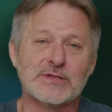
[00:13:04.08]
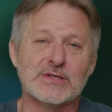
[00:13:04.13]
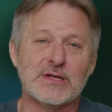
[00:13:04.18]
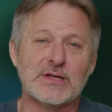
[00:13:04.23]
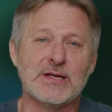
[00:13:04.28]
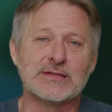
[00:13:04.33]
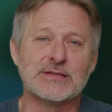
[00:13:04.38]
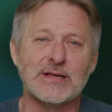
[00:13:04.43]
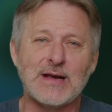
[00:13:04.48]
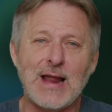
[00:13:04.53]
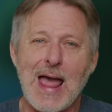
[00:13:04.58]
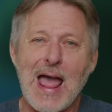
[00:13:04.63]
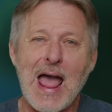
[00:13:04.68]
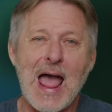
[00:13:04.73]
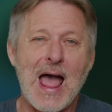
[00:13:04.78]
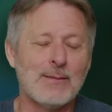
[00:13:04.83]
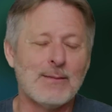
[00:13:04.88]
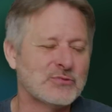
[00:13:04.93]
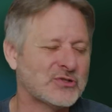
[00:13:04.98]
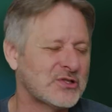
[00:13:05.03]
is an
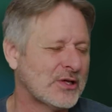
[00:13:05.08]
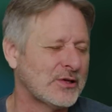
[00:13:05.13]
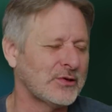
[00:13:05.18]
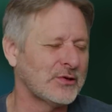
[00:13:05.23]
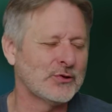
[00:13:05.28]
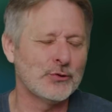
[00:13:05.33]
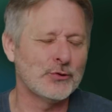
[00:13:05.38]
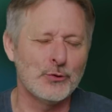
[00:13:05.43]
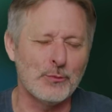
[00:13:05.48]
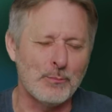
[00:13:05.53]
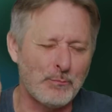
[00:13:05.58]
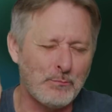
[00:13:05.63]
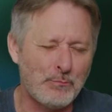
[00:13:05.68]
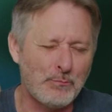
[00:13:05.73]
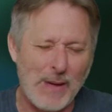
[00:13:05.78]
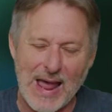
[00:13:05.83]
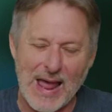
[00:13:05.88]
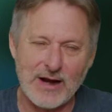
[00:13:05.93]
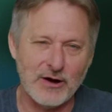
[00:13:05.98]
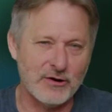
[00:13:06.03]
absolute
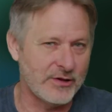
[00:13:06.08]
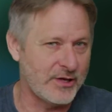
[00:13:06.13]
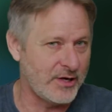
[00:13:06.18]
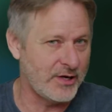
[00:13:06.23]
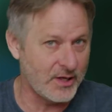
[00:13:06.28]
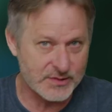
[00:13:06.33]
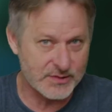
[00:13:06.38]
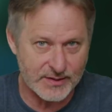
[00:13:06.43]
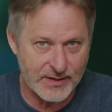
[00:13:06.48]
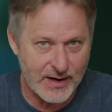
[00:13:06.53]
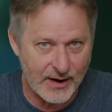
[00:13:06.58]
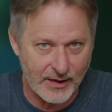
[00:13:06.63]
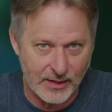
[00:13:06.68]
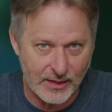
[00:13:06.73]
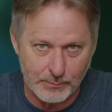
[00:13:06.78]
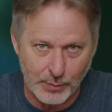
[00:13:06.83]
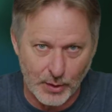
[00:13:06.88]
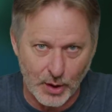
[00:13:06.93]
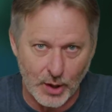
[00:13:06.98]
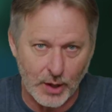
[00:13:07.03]
banger that hits it out of the
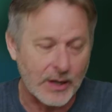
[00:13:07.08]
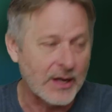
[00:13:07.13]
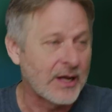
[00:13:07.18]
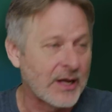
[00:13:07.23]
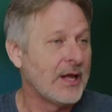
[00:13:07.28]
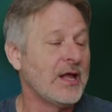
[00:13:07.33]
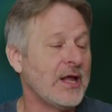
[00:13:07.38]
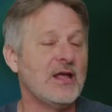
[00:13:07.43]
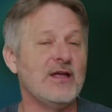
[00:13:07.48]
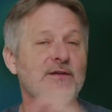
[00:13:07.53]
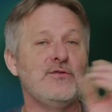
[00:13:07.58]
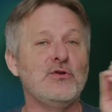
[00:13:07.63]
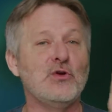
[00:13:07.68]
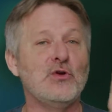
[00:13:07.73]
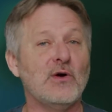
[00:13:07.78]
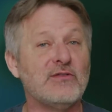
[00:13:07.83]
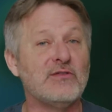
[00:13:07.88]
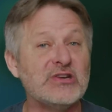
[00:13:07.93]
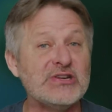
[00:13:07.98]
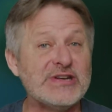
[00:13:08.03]
park. If you
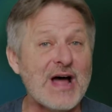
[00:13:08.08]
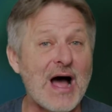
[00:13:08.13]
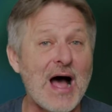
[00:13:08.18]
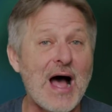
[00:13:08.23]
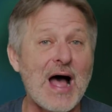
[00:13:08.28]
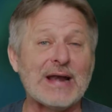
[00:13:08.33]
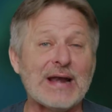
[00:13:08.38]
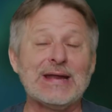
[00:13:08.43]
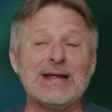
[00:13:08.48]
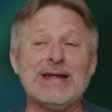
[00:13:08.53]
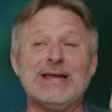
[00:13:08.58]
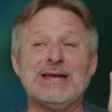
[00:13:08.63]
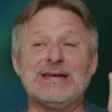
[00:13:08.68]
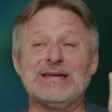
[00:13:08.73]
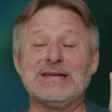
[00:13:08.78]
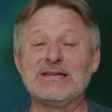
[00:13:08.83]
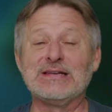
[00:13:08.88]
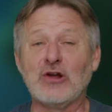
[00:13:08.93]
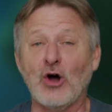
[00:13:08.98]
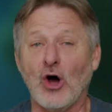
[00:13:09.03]
have not
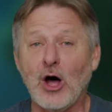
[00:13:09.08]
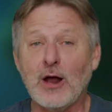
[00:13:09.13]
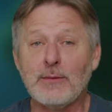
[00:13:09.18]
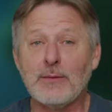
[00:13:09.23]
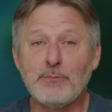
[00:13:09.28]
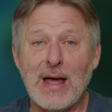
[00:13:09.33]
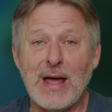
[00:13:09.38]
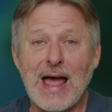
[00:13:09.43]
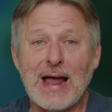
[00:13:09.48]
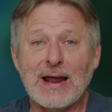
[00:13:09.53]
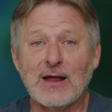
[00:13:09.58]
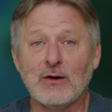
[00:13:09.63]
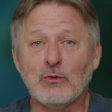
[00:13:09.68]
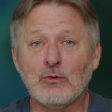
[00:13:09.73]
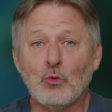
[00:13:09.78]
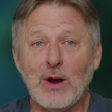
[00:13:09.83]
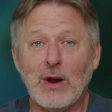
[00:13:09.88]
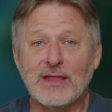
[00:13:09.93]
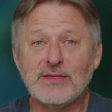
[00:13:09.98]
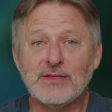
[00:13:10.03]
gone back and
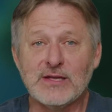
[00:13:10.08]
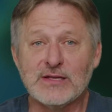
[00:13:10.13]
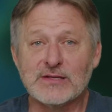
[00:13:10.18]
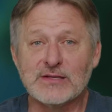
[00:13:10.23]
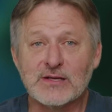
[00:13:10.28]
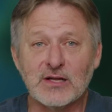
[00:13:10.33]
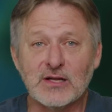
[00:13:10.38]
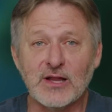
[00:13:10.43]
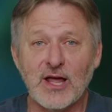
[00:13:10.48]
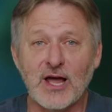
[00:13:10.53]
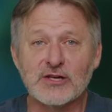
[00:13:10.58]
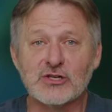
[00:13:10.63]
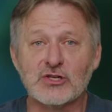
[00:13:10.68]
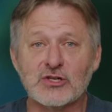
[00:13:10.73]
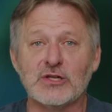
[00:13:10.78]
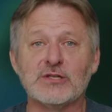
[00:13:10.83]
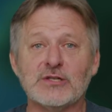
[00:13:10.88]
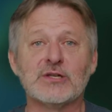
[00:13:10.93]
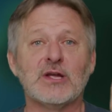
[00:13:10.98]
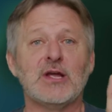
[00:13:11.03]
read these
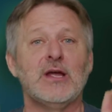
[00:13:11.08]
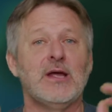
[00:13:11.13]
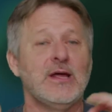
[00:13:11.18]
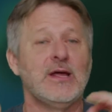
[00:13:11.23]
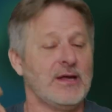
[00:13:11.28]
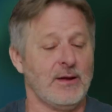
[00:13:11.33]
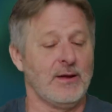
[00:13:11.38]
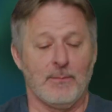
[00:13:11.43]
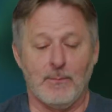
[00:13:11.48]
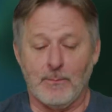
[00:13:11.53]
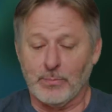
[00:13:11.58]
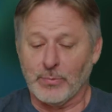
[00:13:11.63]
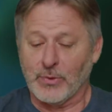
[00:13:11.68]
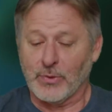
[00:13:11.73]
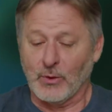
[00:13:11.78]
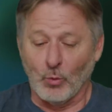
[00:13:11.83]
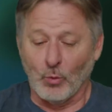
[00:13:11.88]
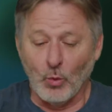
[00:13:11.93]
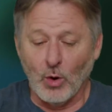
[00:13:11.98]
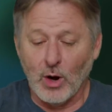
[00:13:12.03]
collections,
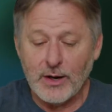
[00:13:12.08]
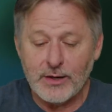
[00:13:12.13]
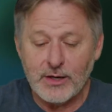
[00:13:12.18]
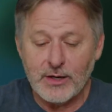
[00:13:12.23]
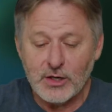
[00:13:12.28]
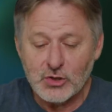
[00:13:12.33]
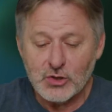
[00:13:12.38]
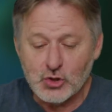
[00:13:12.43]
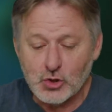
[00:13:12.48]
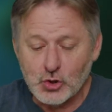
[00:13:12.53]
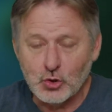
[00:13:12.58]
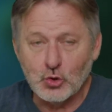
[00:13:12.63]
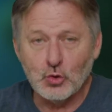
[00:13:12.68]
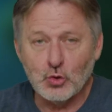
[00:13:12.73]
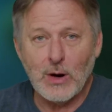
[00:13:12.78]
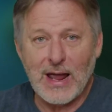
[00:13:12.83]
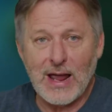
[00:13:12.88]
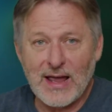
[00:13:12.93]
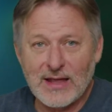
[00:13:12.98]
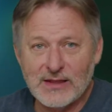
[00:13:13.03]
1,
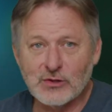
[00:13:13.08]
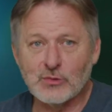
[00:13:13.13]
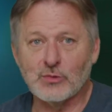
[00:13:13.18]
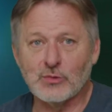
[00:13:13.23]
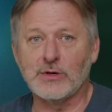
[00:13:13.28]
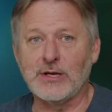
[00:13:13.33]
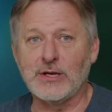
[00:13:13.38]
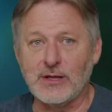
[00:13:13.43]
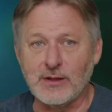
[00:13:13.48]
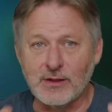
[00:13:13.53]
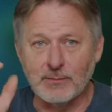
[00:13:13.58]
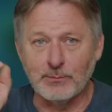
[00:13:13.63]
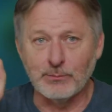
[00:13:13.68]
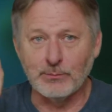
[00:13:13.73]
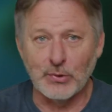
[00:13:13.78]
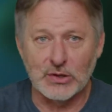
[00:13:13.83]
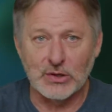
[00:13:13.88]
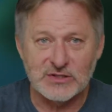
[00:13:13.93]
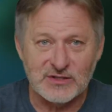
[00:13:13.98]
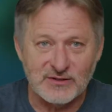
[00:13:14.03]
2, and 3, The
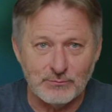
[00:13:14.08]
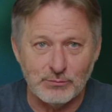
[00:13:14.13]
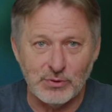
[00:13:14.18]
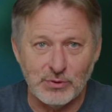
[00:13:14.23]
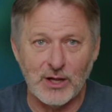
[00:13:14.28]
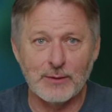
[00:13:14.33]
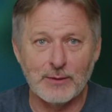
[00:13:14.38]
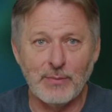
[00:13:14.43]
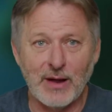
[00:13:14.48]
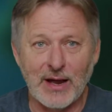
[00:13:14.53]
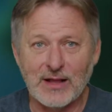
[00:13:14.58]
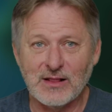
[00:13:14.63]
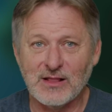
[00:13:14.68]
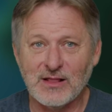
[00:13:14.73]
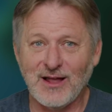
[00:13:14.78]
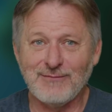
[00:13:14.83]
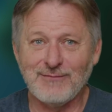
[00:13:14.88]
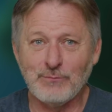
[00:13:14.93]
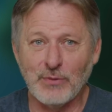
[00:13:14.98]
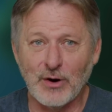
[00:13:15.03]
Books of Blood by
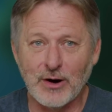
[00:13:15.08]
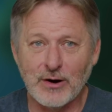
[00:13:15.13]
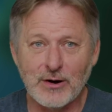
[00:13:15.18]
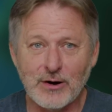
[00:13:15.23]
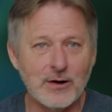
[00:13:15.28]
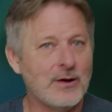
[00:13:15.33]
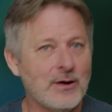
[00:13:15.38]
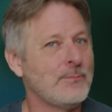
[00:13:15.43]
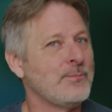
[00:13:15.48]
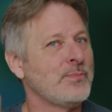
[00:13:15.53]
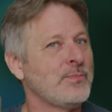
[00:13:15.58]
Clive Barker,